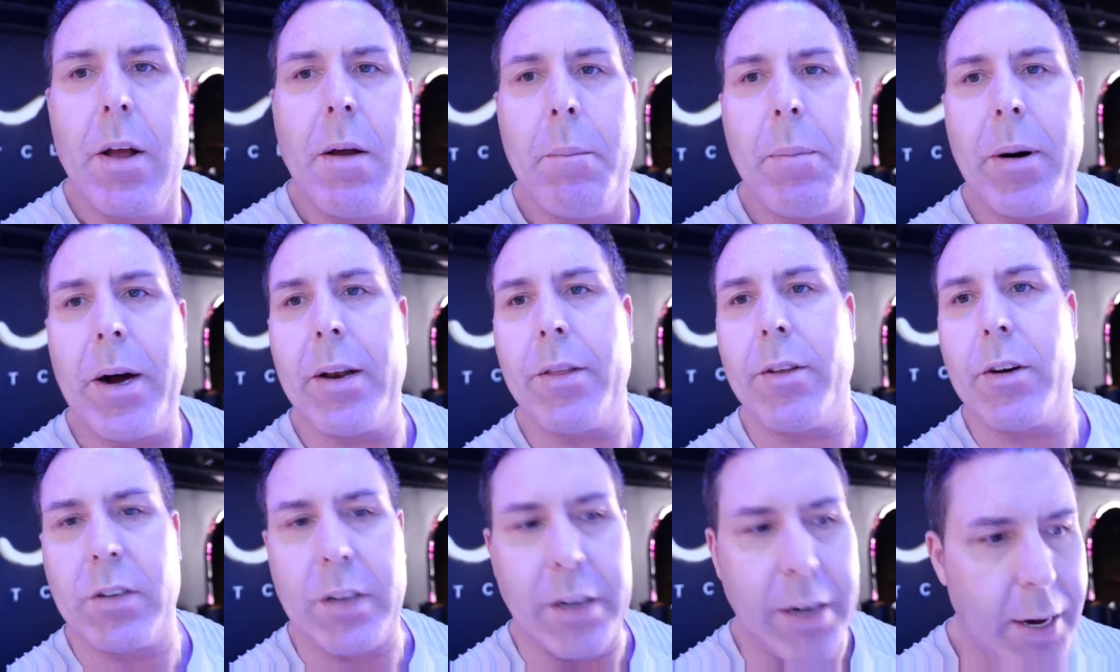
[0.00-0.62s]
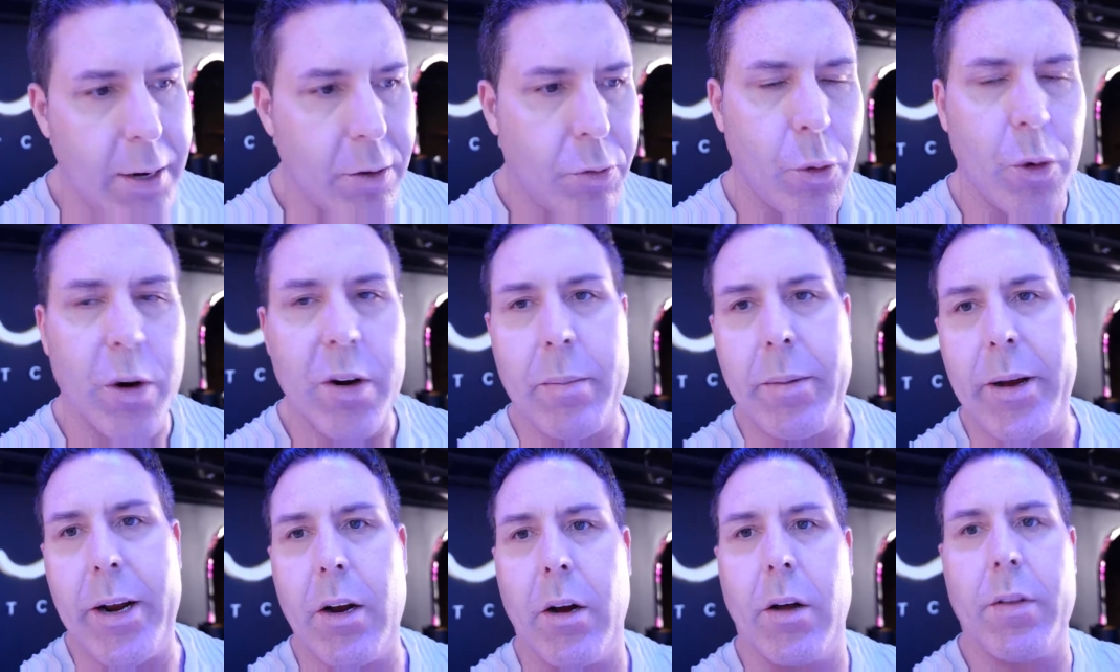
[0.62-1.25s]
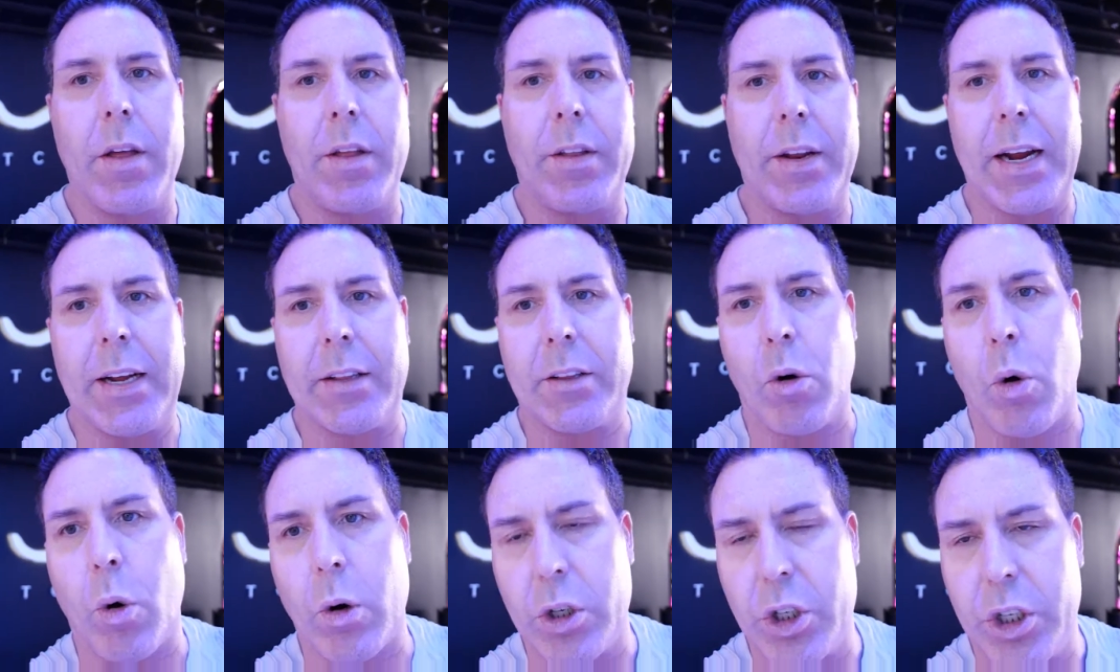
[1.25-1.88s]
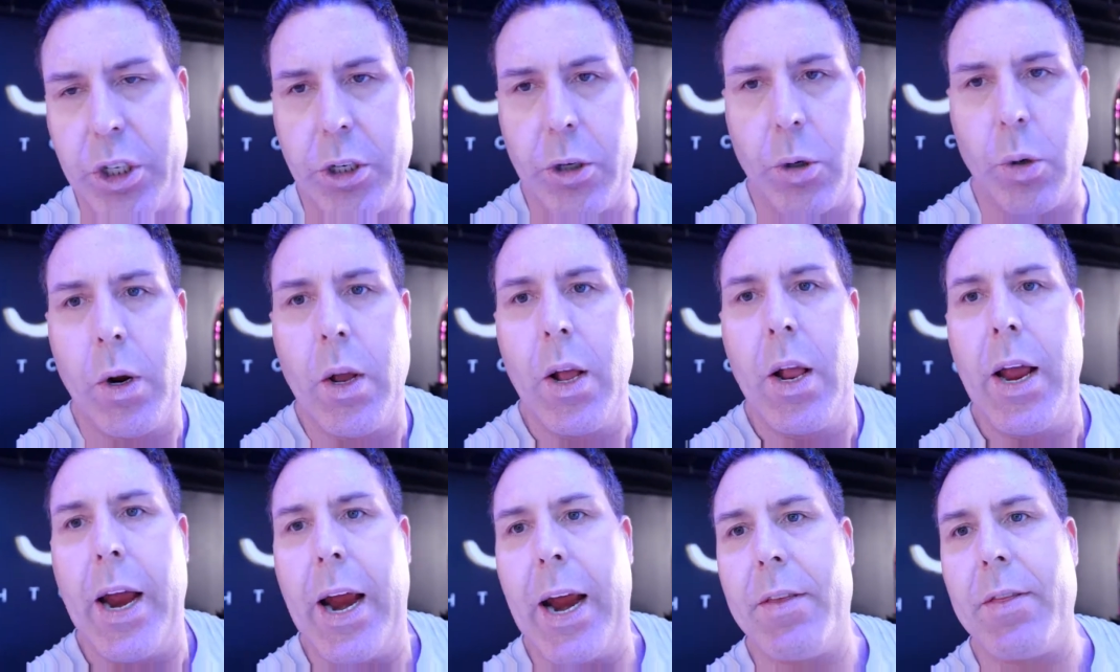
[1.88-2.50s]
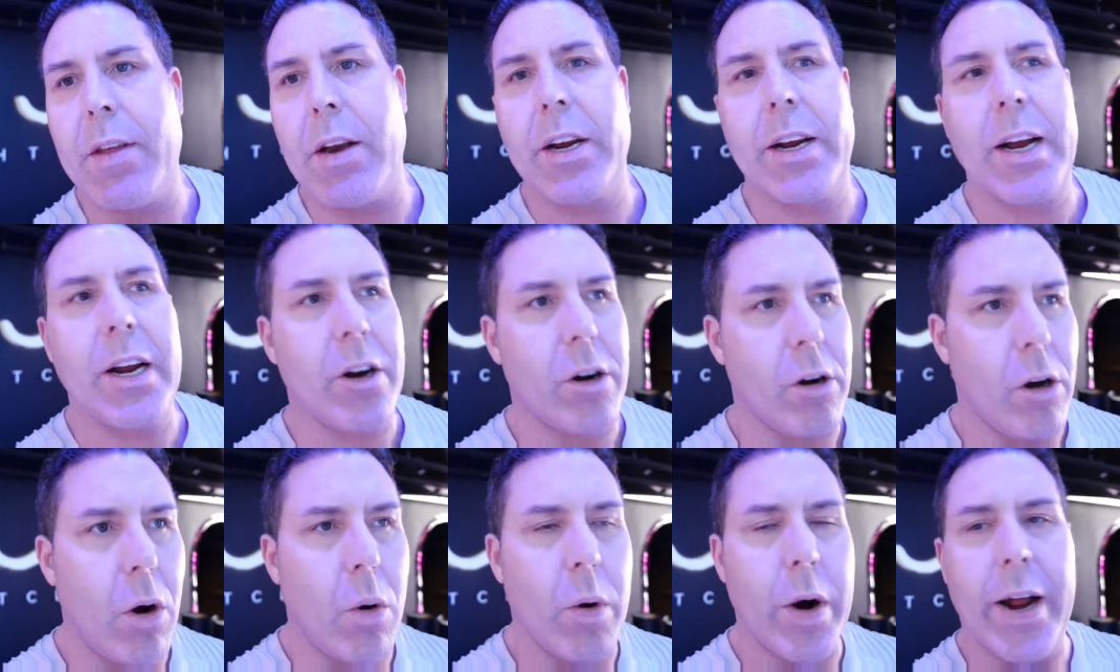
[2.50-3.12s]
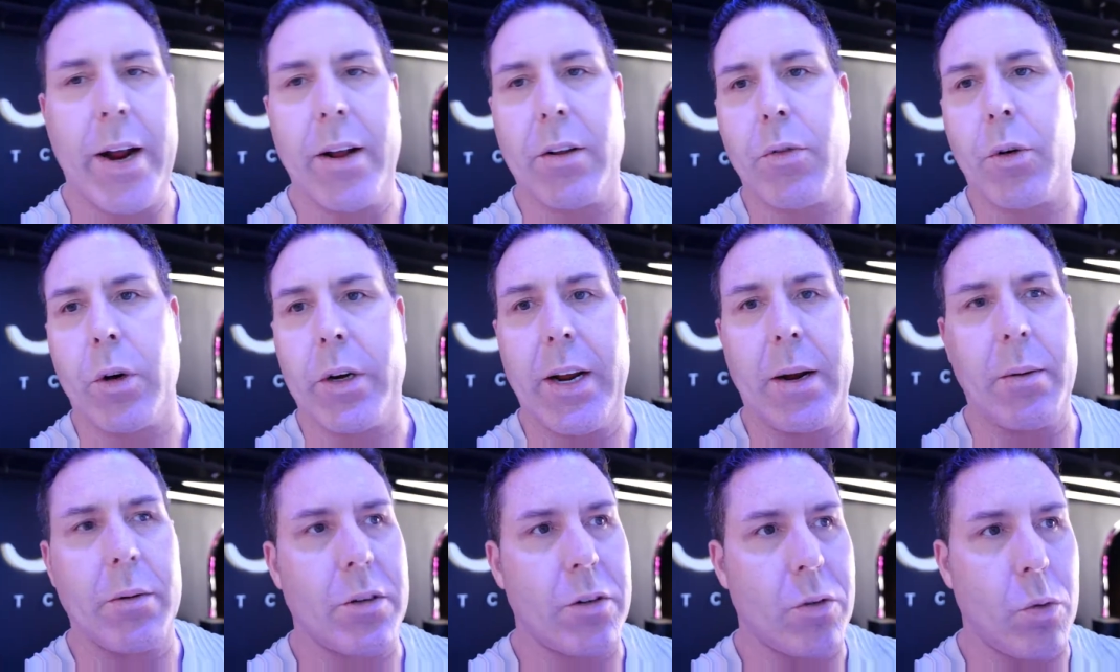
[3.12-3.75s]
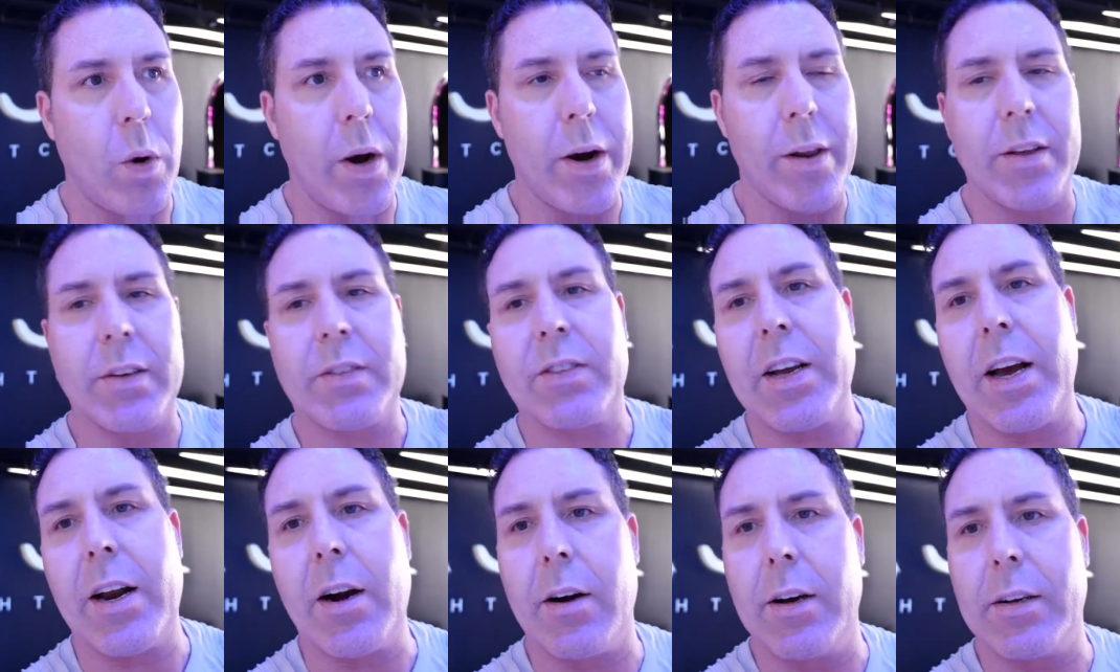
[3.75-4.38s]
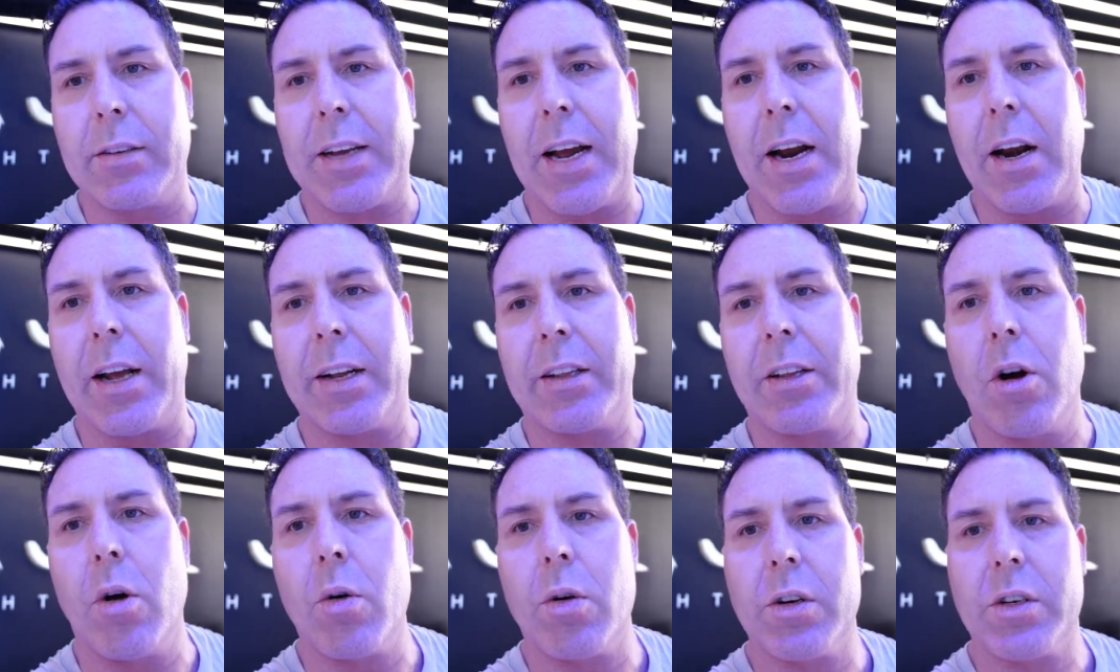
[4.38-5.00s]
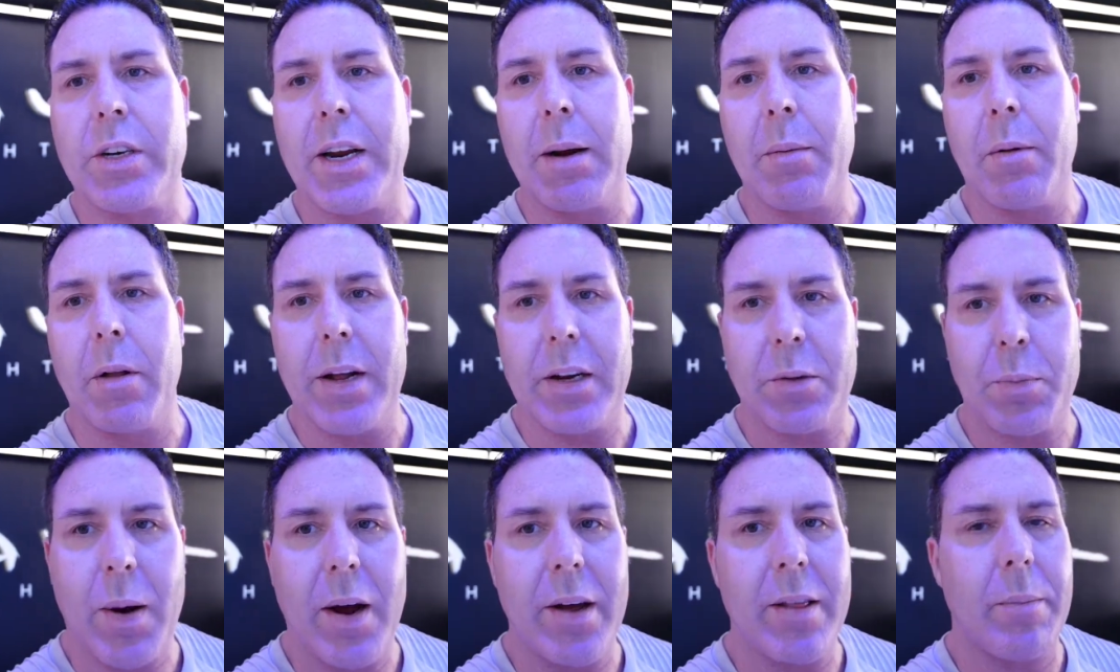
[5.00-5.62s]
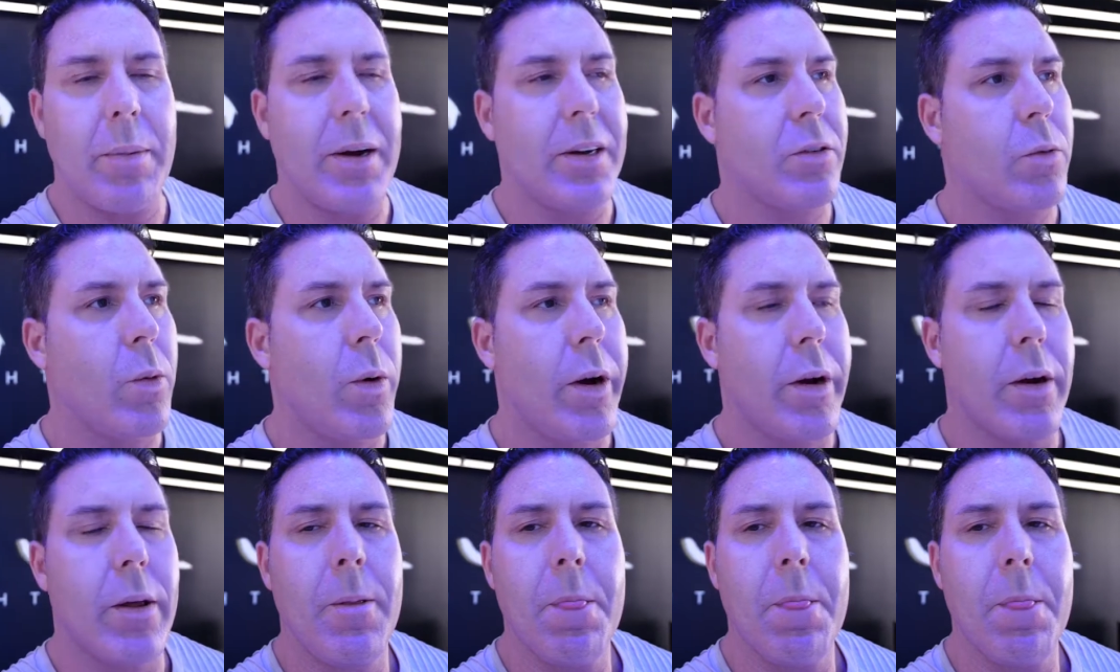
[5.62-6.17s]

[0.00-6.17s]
But there's a dance floor in the middle, and then they got the horseshoe, and then you got your lower dance floor tables. There's one in the center that's kind of like the owner's table. That's probably the best one.